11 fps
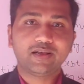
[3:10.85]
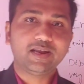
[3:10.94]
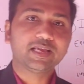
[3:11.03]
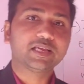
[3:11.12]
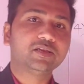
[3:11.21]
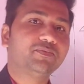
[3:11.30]

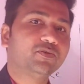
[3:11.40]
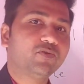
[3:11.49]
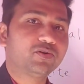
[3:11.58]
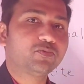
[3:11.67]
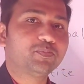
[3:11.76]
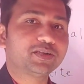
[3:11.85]
Like if you
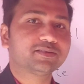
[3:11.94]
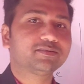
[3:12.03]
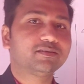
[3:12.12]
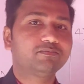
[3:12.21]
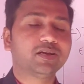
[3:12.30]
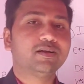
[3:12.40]
want to purchase
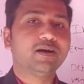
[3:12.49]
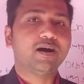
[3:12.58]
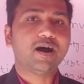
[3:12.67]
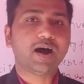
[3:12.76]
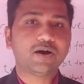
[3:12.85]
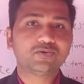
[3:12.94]
some
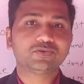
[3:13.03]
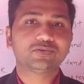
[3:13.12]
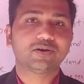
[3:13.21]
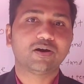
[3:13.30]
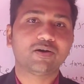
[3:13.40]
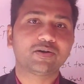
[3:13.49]
house,
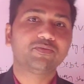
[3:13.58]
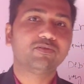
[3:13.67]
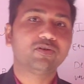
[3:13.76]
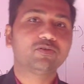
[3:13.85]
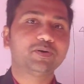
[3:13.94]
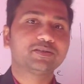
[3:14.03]
or if you
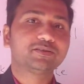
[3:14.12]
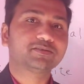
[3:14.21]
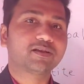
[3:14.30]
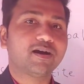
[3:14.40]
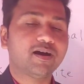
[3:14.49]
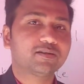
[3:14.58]
want to purchase
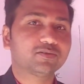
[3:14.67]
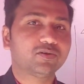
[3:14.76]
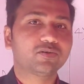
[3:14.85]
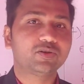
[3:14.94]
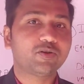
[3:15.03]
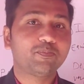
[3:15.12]
cars,
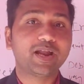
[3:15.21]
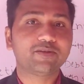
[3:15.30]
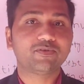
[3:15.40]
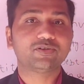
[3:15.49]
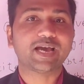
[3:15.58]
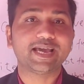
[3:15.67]
or you are planning
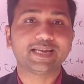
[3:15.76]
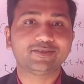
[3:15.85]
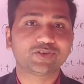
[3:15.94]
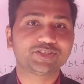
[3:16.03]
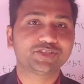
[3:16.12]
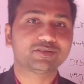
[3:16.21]
for the higher
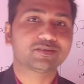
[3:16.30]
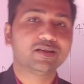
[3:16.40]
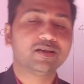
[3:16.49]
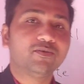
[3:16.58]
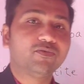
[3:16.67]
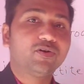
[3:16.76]
education
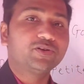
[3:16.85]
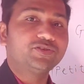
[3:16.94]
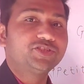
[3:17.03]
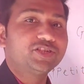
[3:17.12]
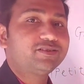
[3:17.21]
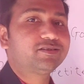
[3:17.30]
for your
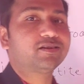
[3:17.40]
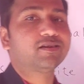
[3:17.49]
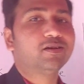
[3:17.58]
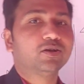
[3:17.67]
children.